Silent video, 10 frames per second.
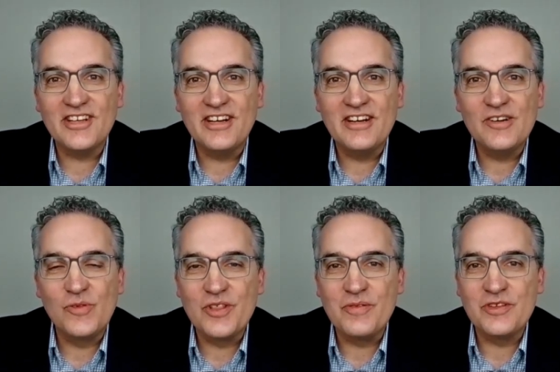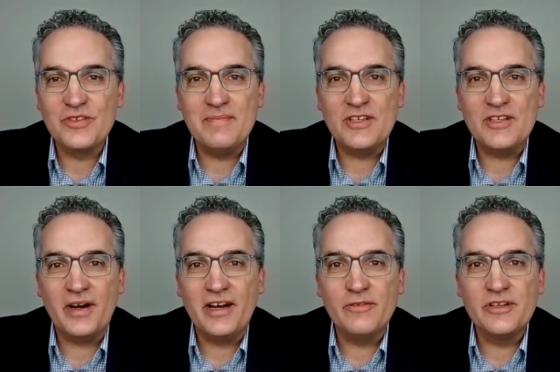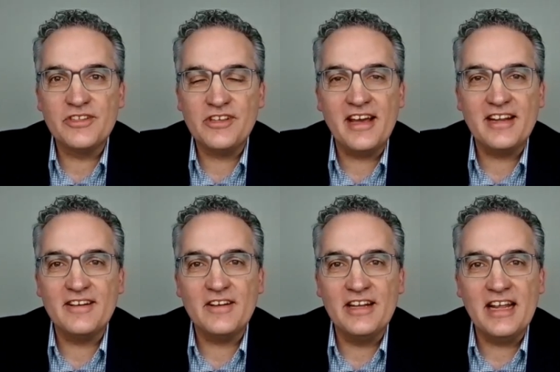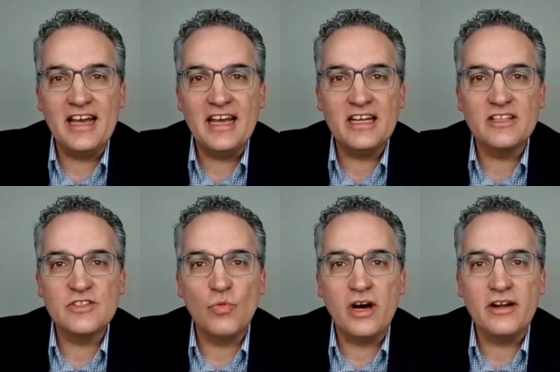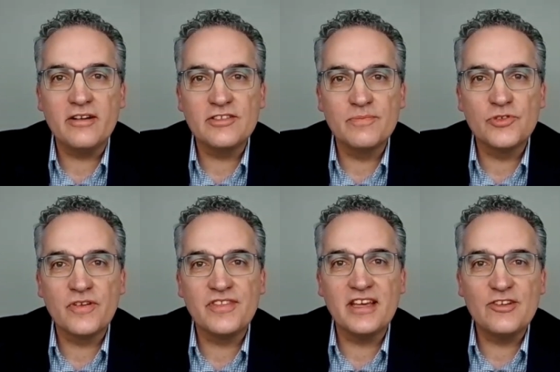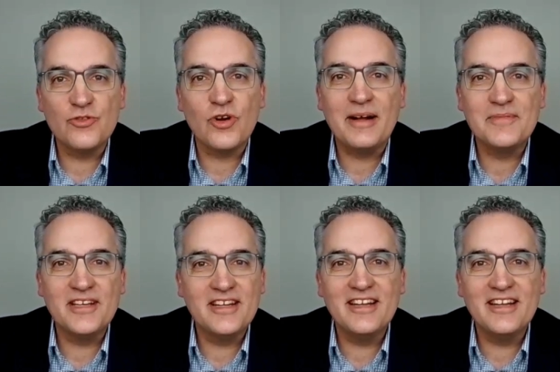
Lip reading: One of the ones that made me smile was you had an egg and some water and some sort of thing and dropped it.